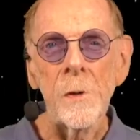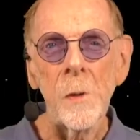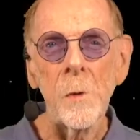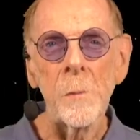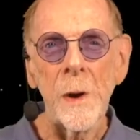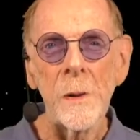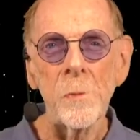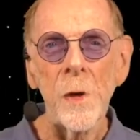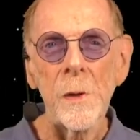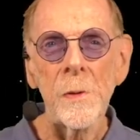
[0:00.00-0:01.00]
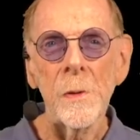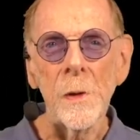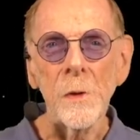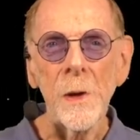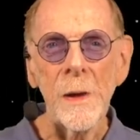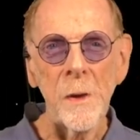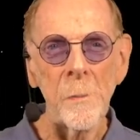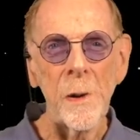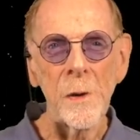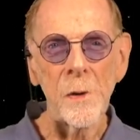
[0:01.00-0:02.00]
Someone might object that you can't
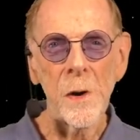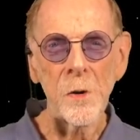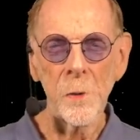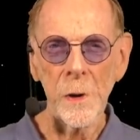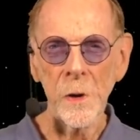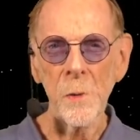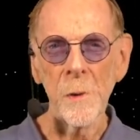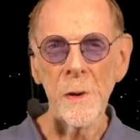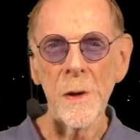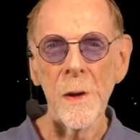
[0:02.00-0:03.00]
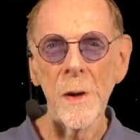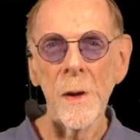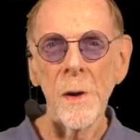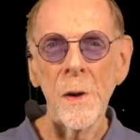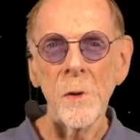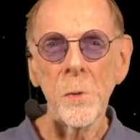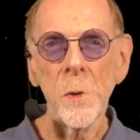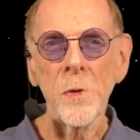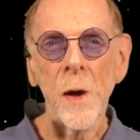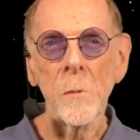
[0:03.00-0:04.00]
compare a dog to a human,
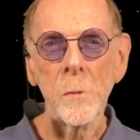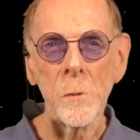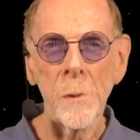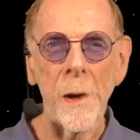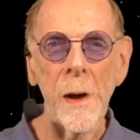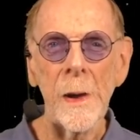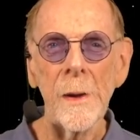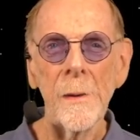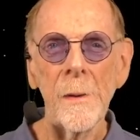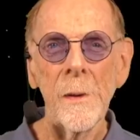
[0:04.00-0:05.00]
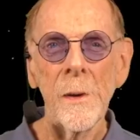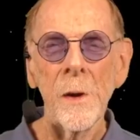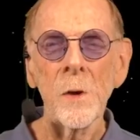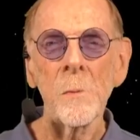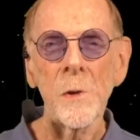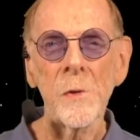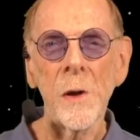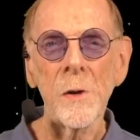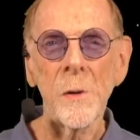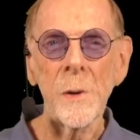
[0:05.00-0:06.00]
to which I would reply, you must
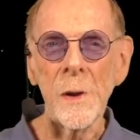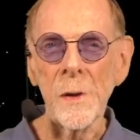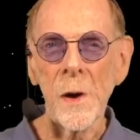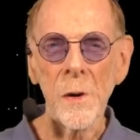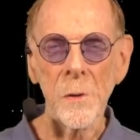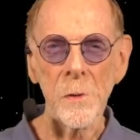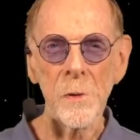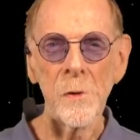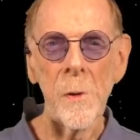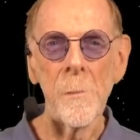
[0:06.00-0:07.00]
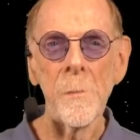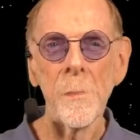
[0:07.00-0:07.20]
not know any dog owners.